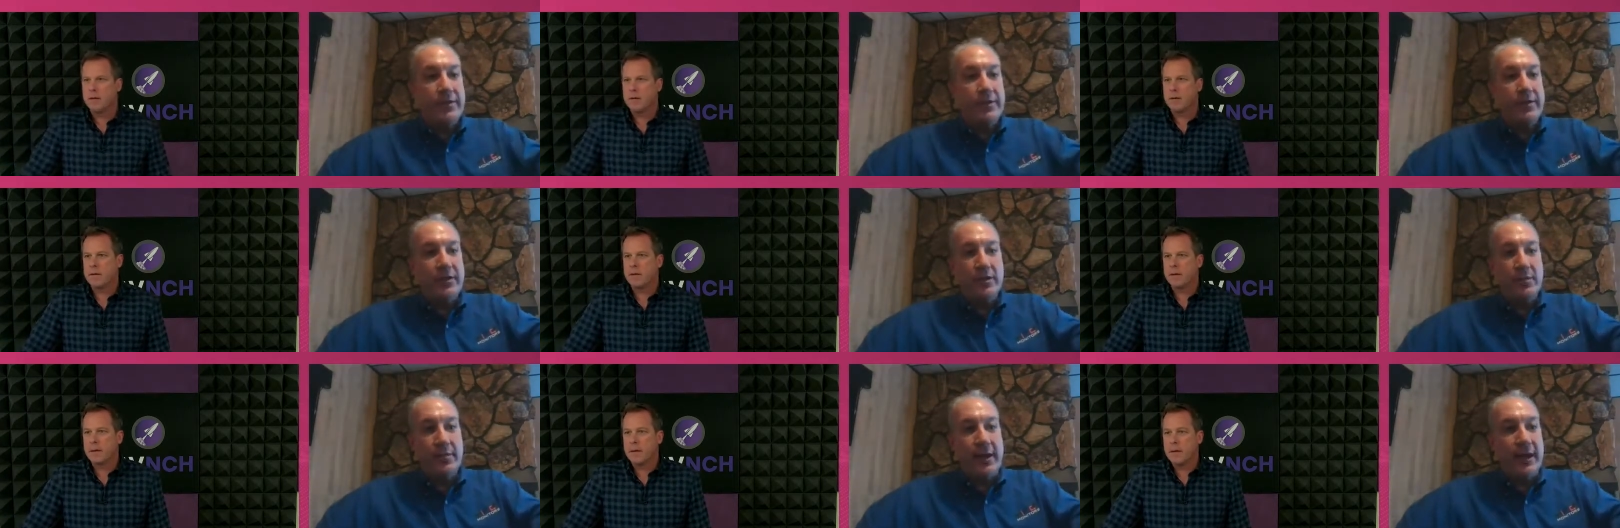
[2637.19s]

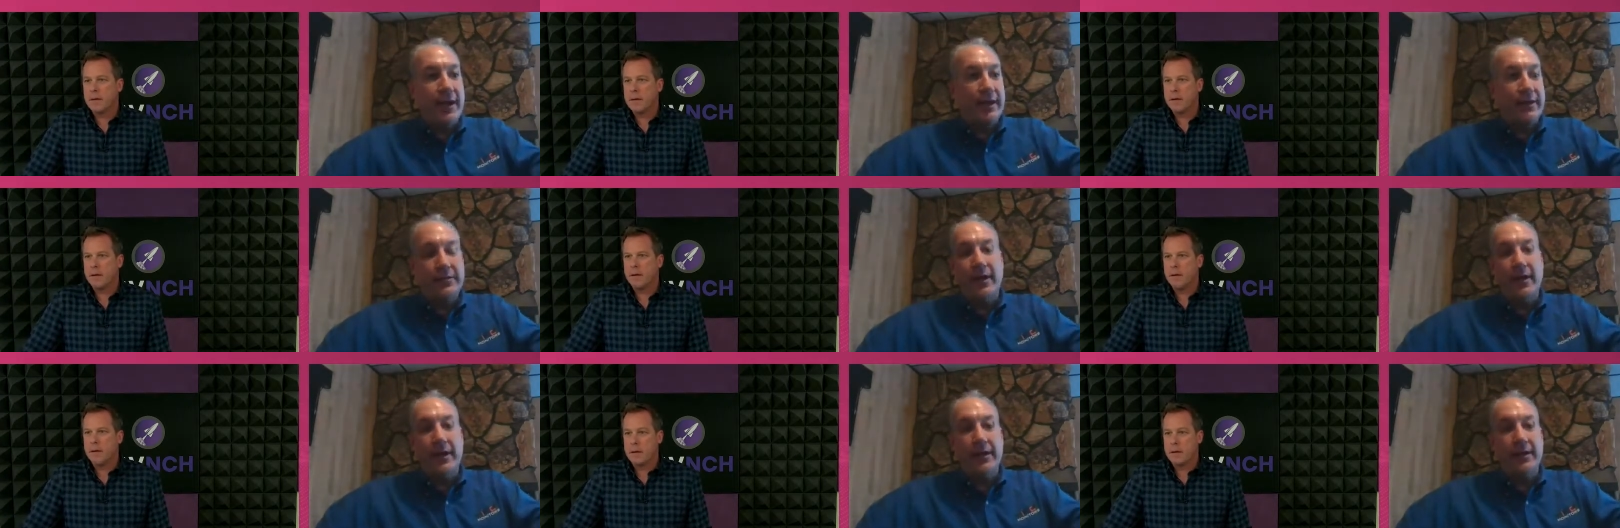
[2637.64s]
Speaker 1: HDMI
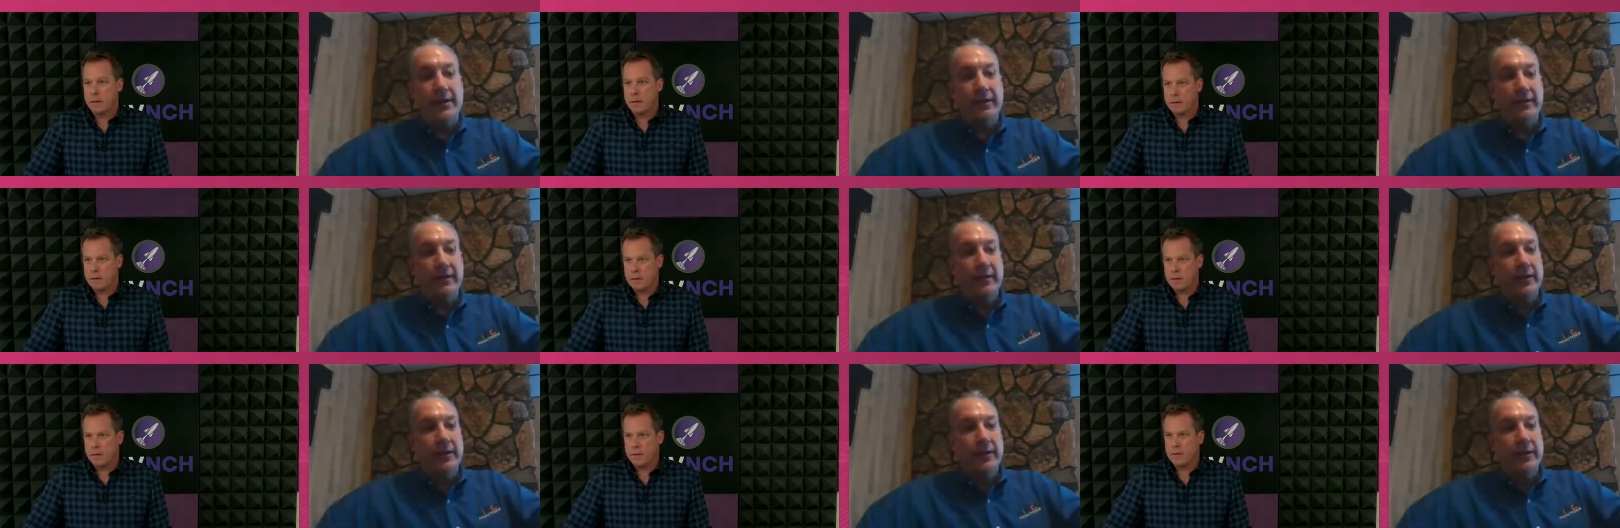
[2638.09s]

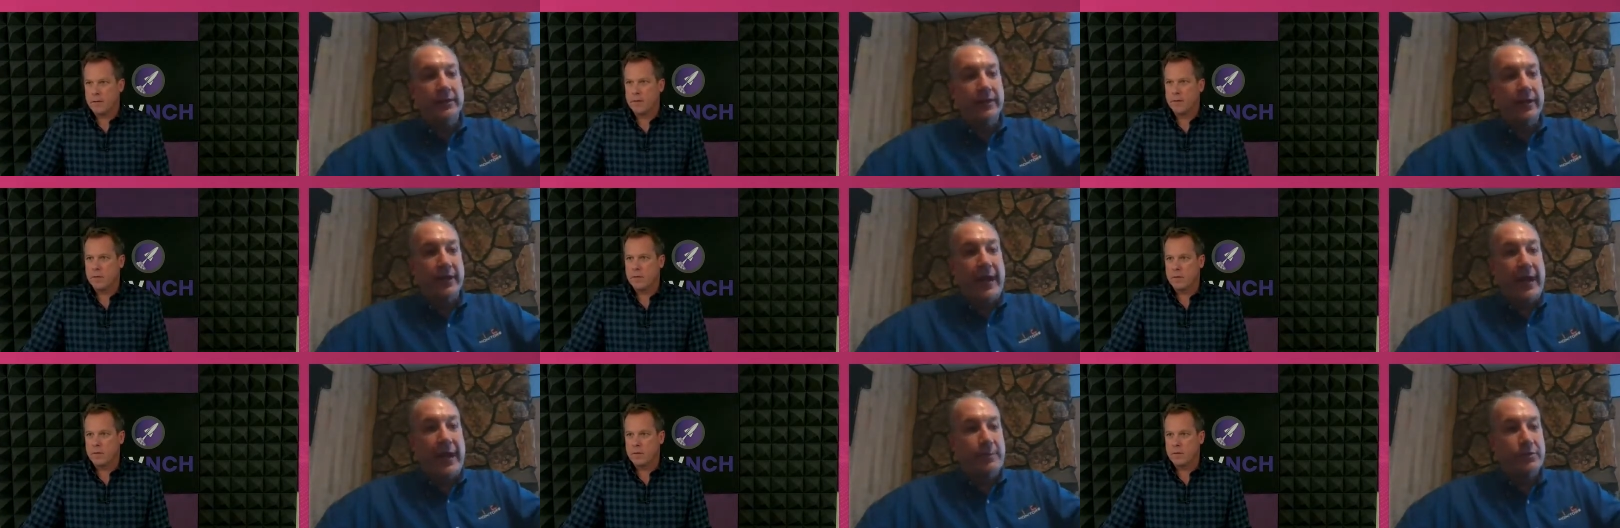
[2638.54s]
side,
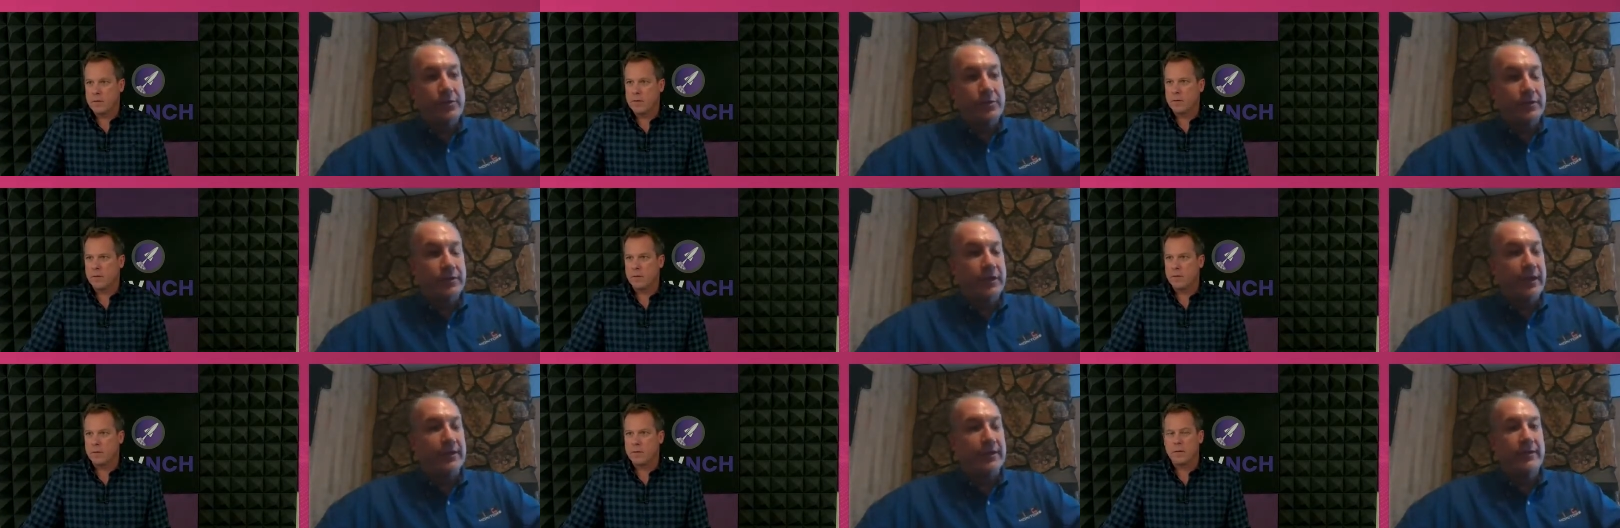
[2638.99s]
the
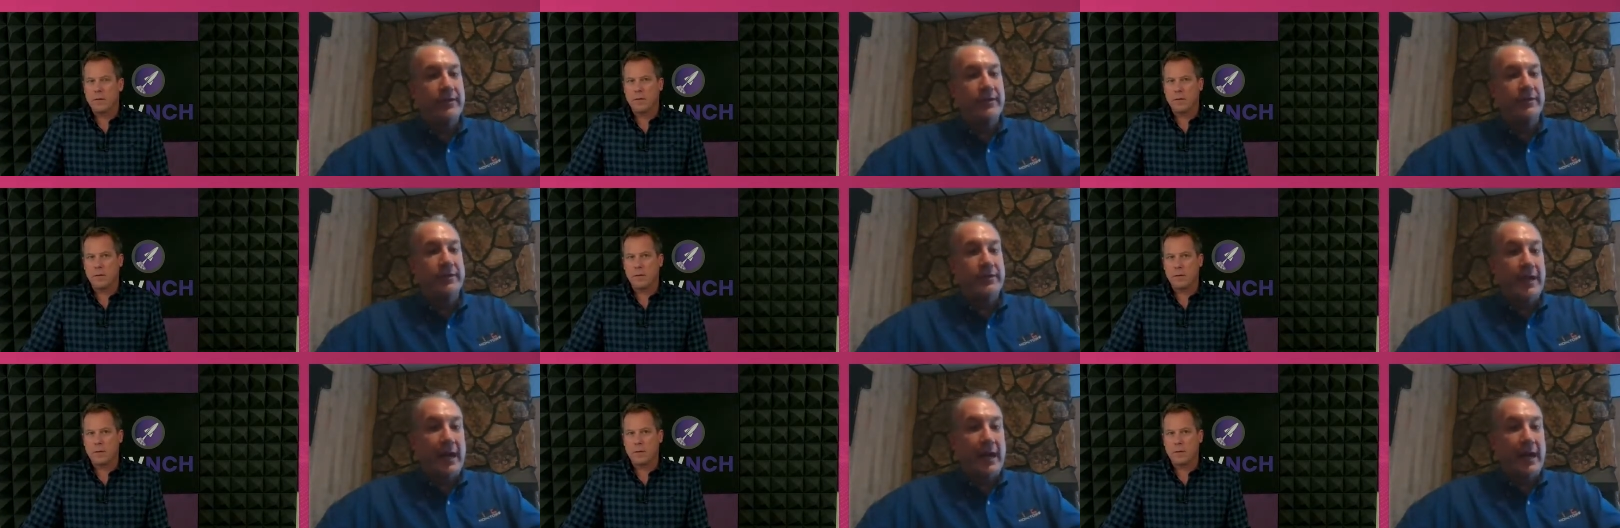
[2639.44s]
capture side does